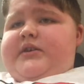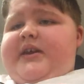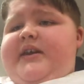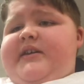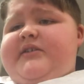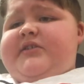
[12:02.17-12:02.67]

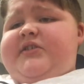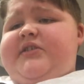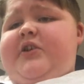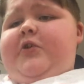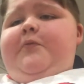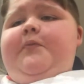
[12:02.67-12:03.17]
yeah,
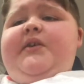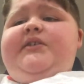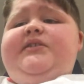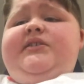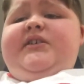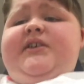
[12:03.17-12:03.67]
so
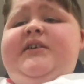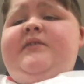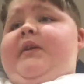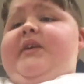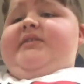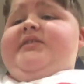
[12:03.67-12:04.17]
basically
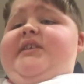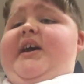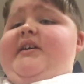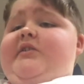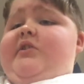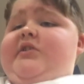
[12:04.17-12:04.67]
that's
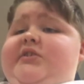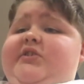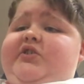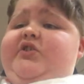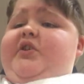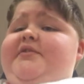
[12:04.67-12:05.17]
that guys.
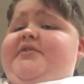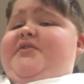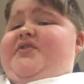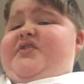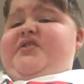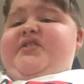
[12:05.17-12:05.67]
I showed
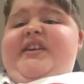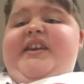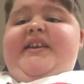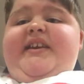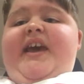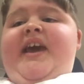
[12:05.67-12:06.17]
you turkey
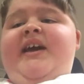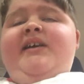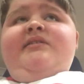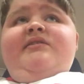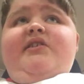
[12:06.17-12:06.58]
in there.